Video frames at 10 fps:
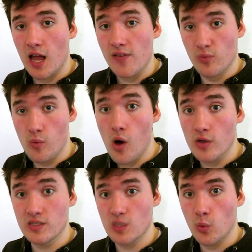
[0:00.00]
life
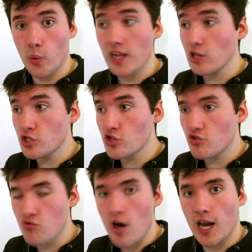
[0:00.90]
was the will
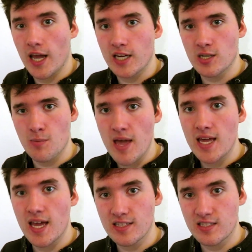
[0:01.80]
struggling to
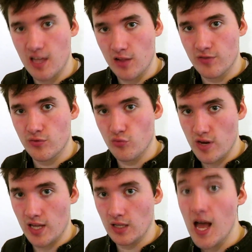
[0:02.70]
make itself
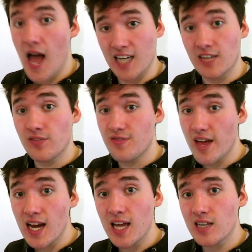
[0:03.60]
real, and it
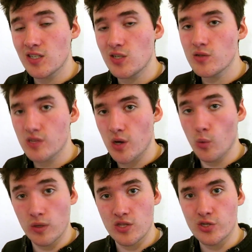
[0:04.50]
failing to do so
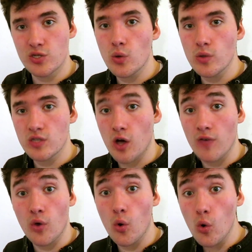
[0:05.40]
was the source
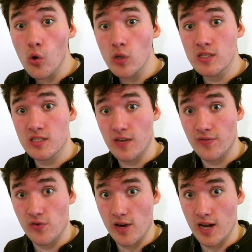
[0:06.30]
of all
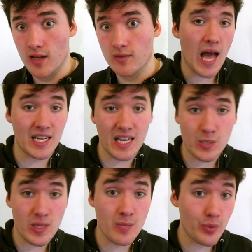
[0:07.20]
suffering. And
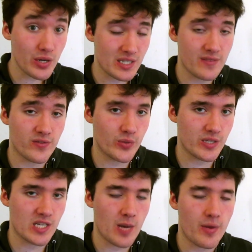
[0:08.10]
here's where the Buddhist
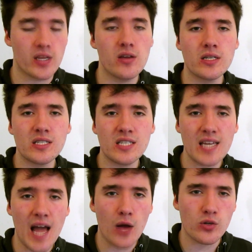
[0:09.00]
influences come in. You can
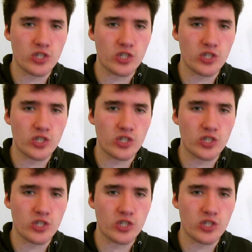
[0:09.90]
see how